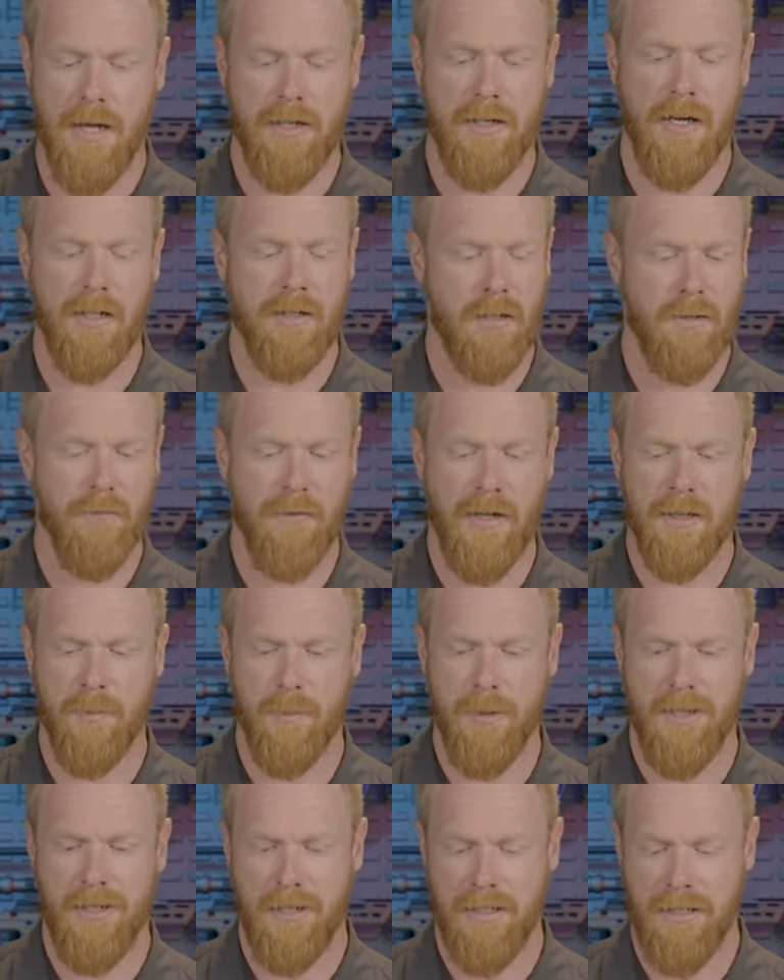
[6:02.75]
color
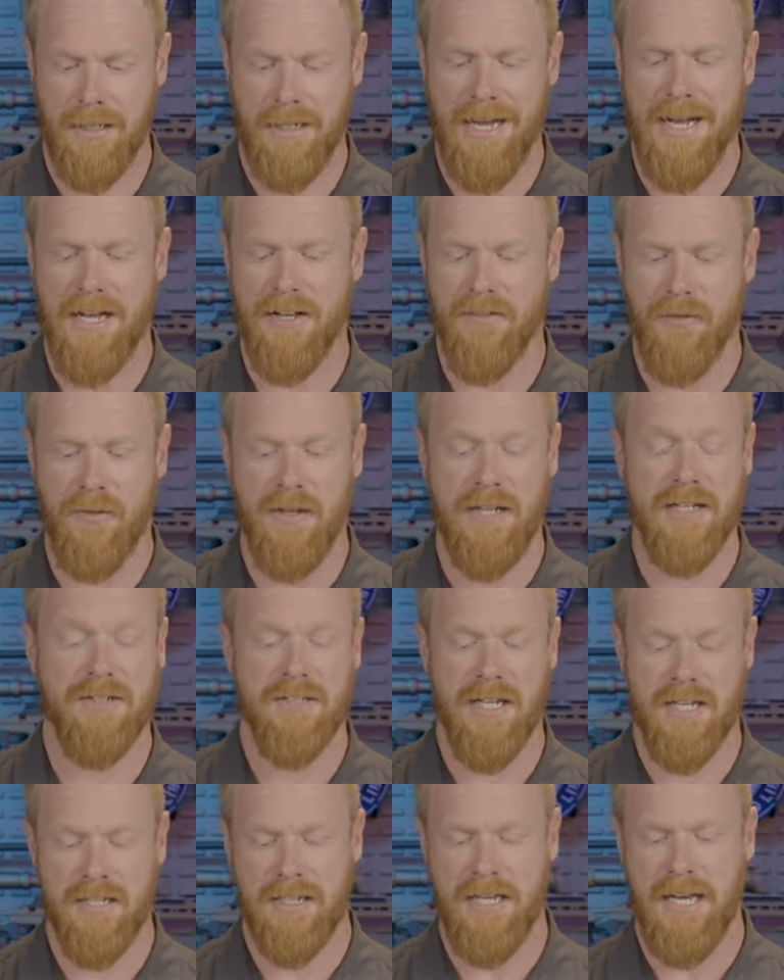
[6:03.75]
availability on the
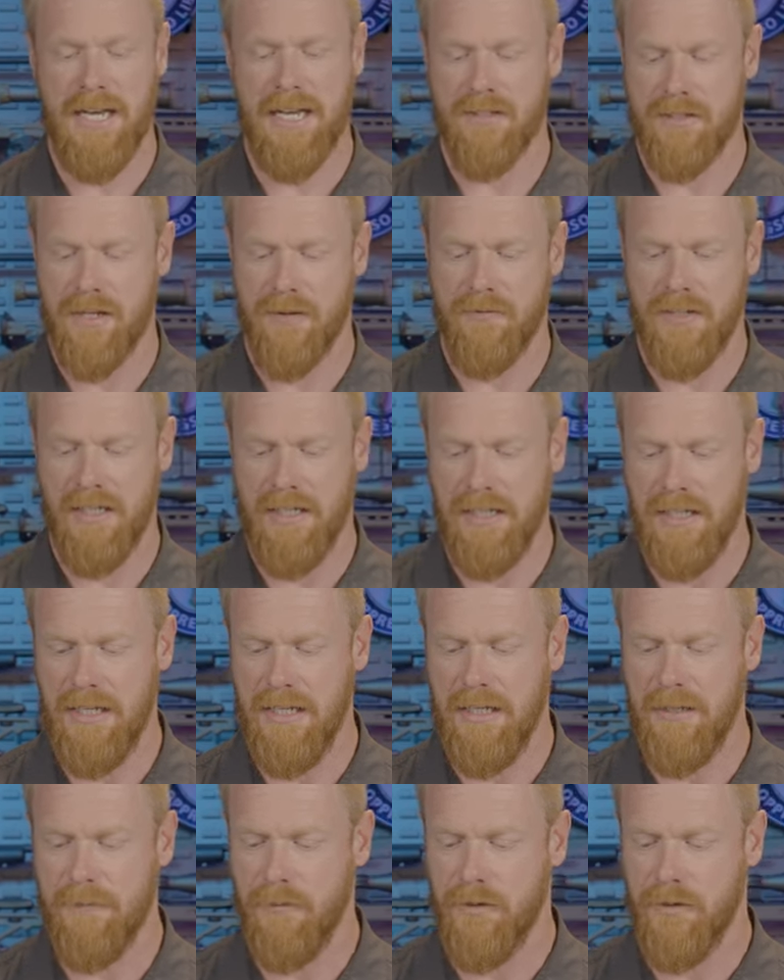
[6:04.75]
10K is FDE